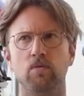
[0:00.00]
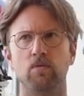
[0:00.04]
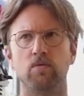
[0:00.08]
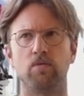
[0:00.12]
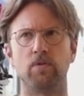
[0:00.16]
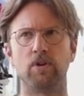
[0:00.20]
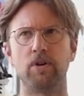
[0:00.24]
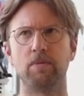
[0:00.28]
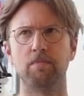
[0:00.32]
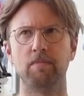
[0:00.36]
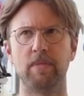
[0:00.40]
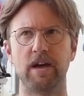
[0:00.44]

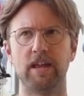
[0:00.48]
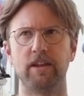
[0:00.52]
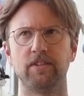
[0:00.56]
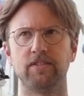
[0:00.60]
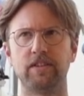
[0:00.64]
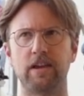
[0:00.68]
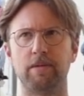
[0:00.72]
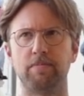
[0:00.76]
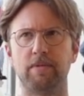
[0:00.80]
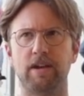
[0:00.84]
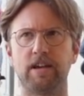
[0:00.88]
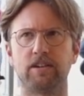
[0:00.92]
For the metal
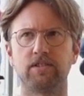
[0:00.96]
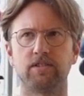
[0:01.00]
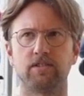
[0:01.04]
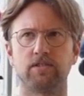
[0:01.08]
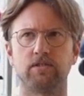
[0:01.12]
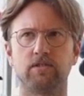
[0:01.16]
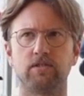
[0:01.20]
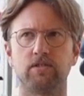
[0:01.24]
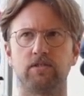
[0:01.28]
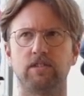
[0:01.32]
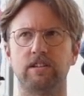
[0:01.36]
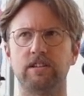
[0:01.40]
type
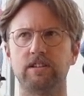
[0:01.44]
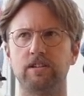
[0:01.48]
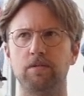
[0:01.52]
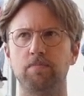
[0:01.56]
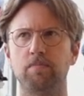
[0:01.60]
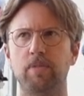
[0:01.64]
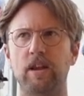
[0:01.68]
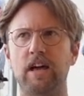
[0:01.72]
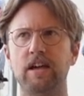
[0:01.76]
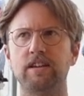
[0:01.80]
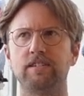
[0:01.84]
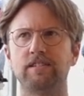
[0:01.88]
axles, this
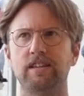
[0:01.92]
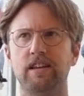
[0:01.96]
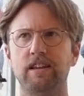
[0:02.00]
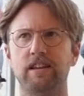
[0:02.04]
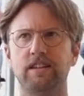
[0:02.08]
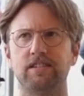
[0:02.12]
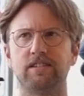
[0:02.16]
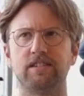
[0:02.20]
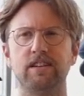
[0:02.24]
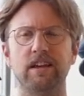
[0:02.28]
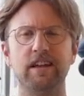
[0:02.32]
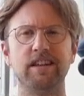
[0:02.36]
implies that
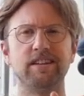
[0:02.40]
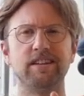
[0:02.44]
it's the